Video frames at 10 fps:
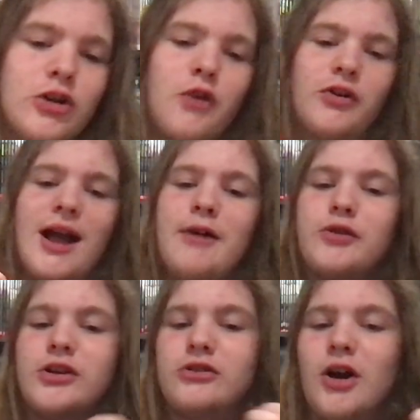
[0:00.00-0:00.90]
over
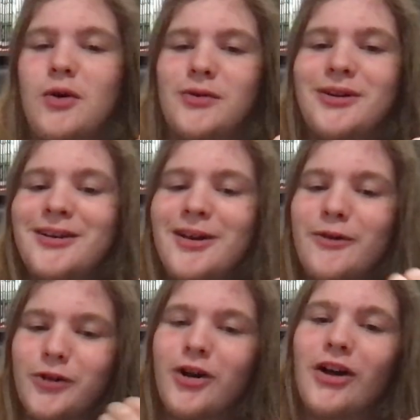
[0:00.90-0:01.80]
every stone
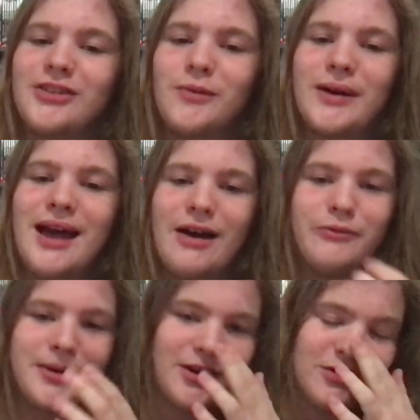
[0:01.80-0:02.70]
for content we have,
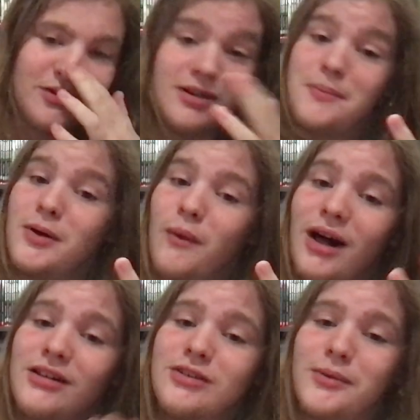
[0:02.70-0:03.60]
because it could be a
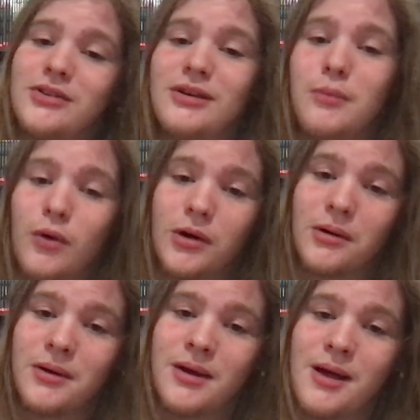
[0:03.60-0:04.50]
while until we see more.
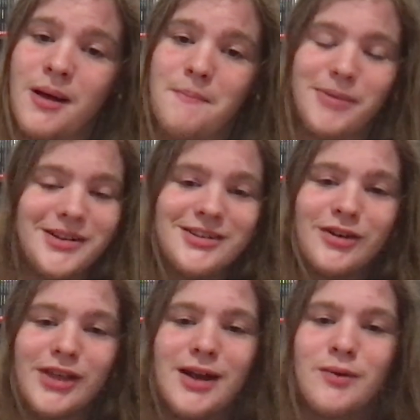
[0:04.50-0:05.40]
But until
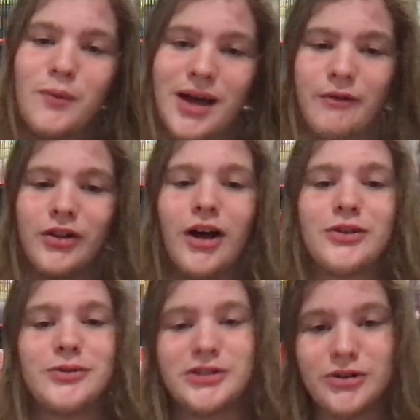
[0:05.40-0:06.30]
then, we have a lot
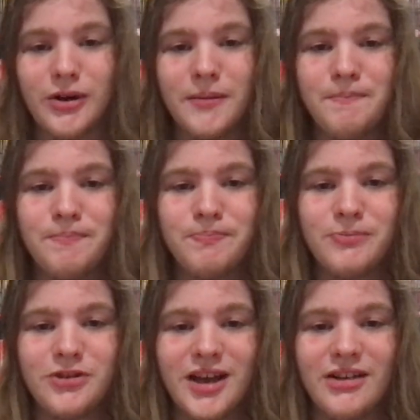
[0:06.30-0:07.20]
to enjoy.
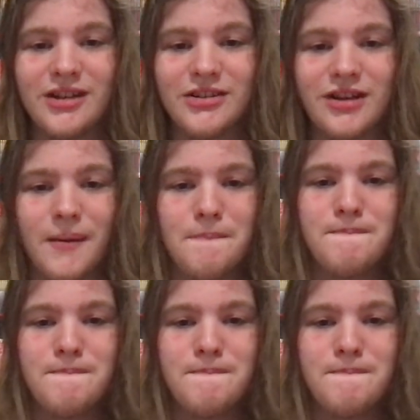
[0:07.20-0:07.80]
See you guys next time.